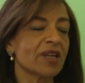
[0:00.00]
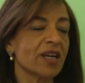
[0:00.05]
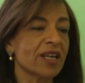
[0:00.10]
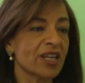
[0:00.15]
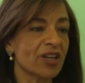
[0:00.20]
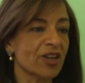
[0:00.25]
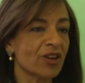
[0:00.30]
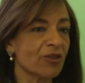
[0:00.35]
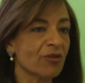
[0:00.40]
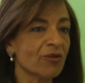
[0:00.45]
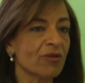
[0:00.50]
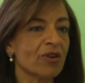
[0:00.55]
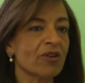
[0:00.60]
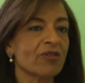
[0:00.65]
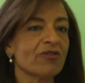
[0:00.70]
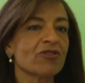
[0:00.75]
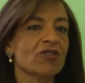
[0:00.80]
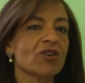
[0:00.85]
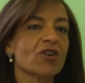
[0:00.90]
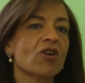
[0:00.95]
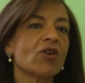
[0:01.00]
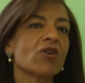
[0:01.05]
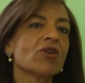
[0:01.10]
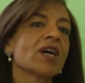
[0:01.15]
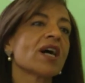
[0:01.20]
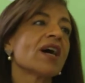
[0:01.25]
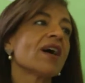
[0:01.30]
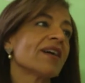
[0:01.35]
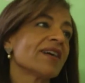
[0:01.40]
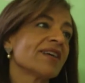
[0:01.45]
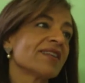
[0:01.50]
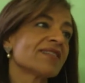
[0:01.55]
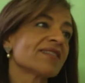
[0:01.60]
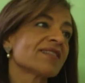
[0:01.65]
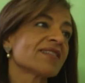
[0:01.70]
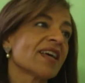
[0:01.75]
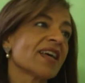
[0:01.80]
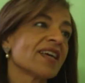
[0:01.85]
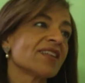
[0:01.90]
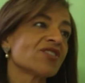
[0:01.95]
you know of all
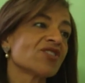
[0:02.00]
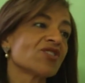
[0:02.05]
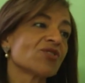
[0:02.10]
kinds and